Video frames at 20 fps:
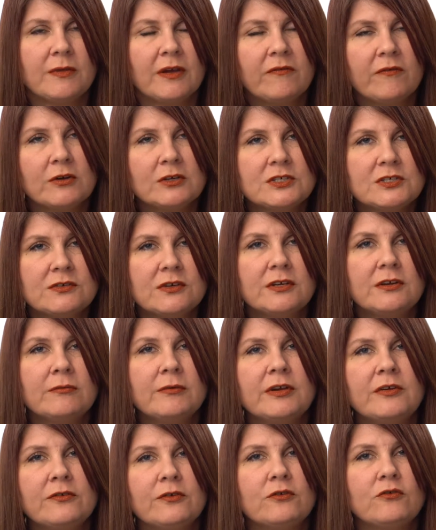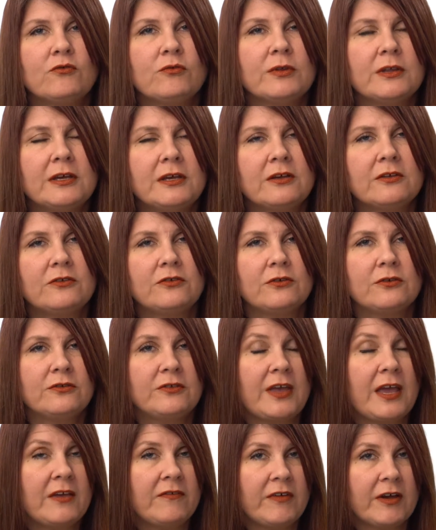My first strand of research really
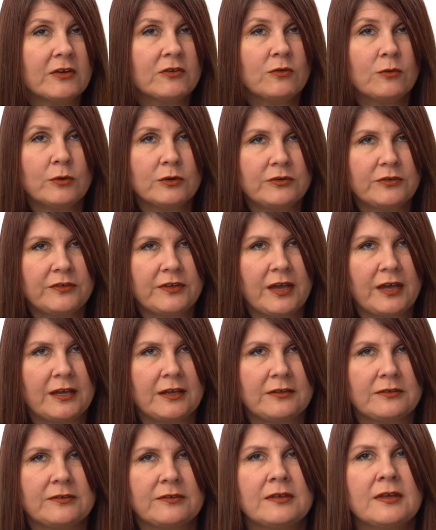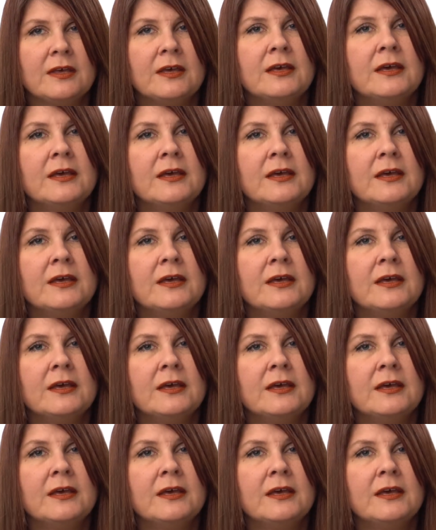concerns affect towards science,